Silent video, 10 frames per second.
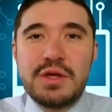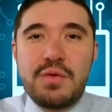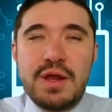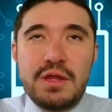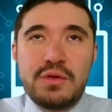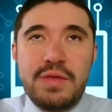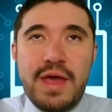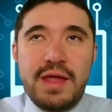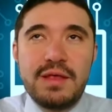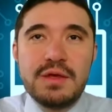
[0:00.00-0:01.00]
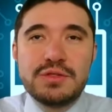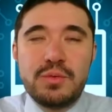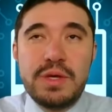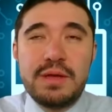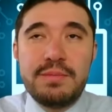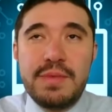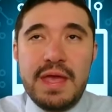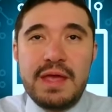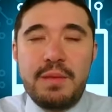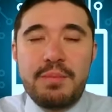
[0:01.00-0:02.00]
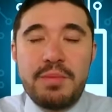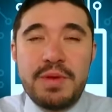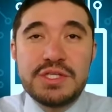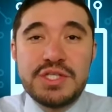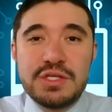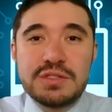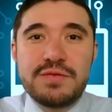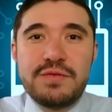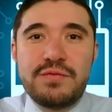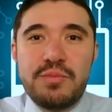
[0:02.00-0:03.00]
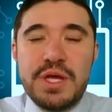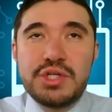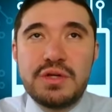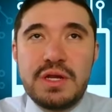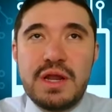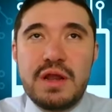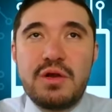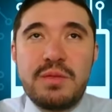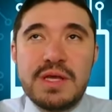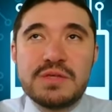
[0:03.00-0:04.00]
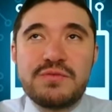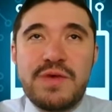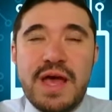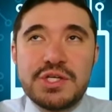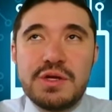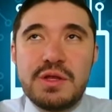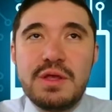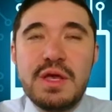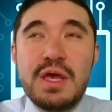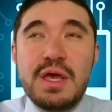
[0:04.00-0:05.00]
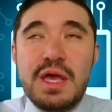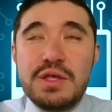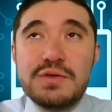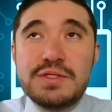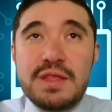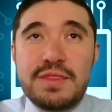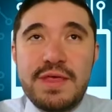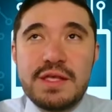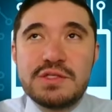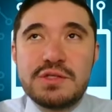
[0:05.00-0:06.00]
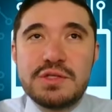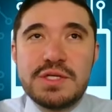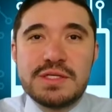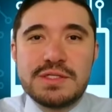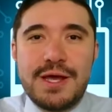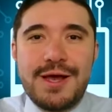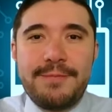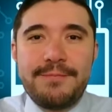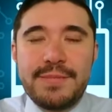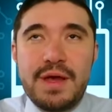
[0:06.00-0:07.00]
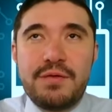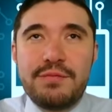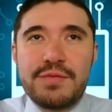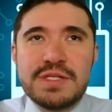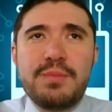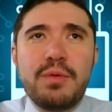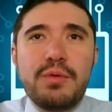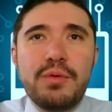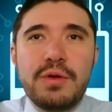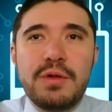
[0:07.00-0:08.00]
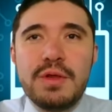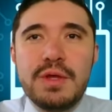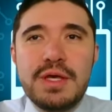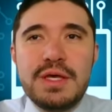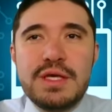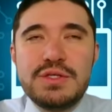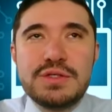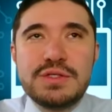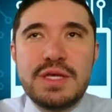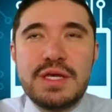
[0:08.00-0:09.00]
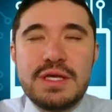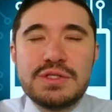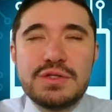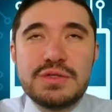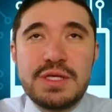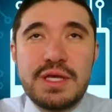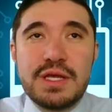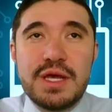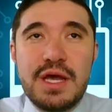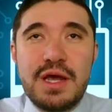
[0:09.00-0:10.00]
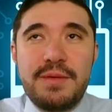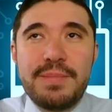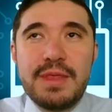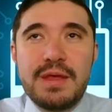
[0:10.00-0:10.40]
integrated to that, so we can make appropriate exchanges of information in an anonymized fashion, and using things such as, um, uh, for example, Google is, use, uh, is using um,